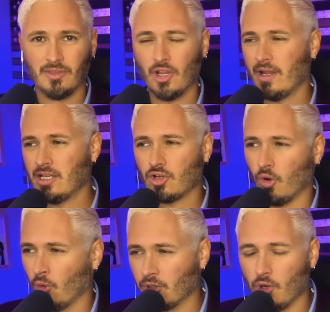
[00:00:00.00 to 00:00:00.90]
They're in
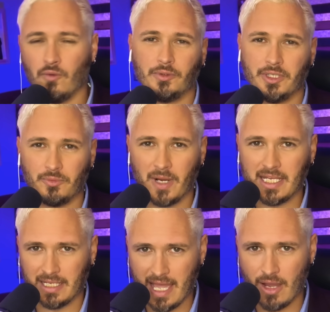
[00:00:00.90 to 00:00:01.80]
court over it
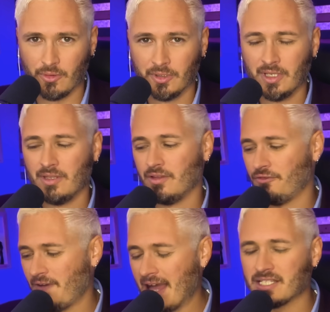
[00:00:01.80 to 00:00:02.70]
right now. The
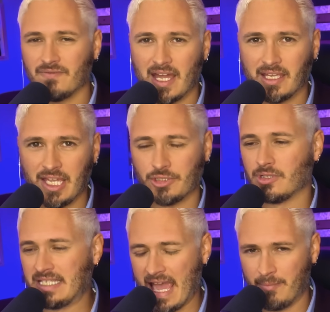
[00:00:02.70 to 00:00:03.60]
facts of that case are
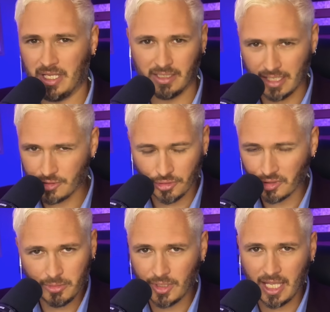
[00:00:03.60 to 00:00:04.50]
damning. The internal
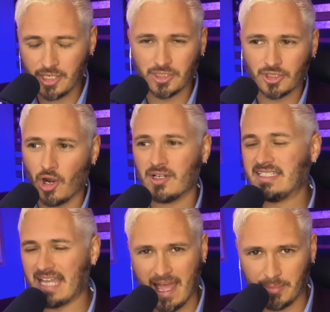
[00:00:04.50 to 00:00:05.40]
communications are
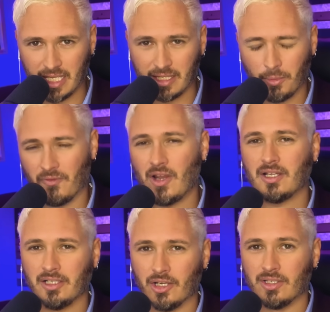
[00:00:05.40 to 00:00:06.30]
damning. They were very
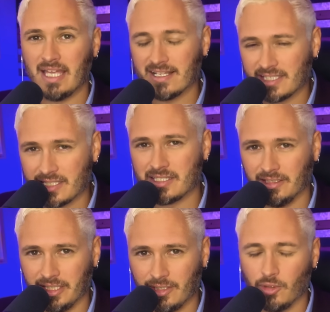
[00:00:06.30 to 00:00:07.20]
clear. Yes, this is
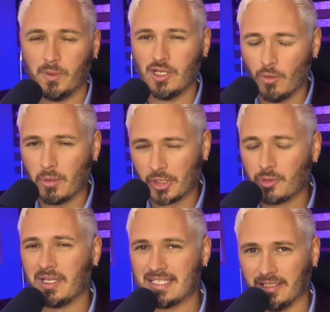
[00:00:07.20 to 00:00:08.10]
illegal. We know what we're
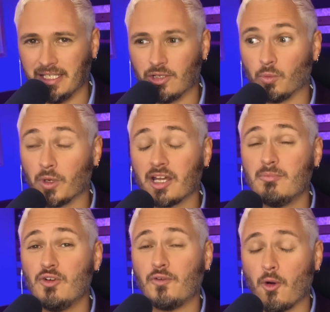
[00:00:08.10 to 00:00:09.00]
doing is illegal. We're going
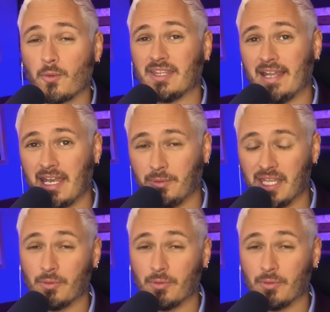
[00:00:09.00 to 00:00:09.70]
to move forward with it anyway.